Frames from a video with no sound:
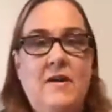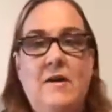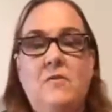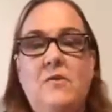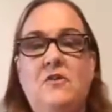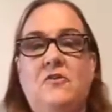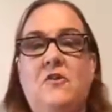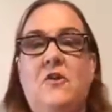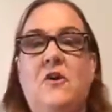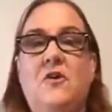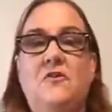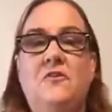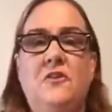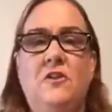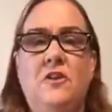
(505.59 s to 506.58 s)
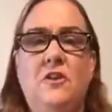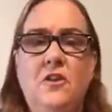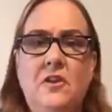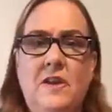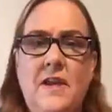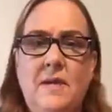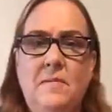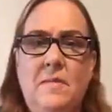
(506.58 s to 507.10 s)
I was called to
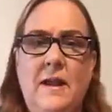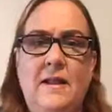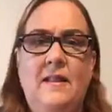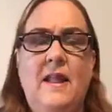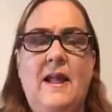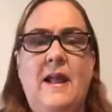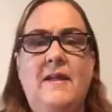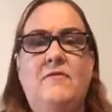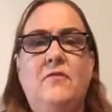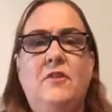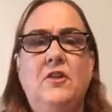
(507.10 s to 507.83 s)
look at my life,